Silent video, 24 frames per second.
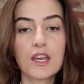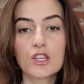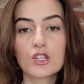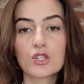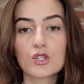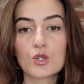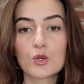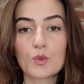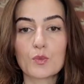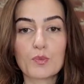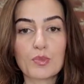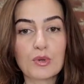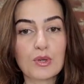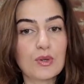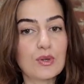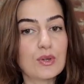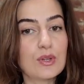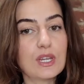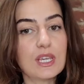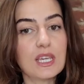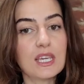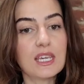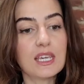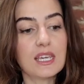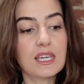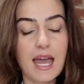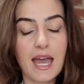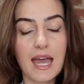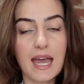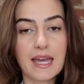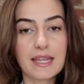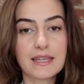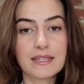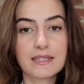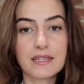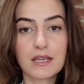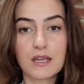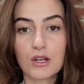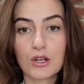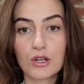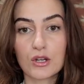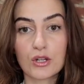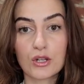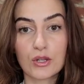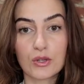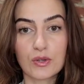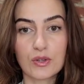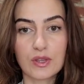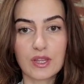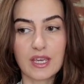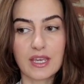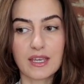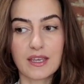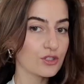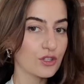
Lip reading: to beauty and clothing.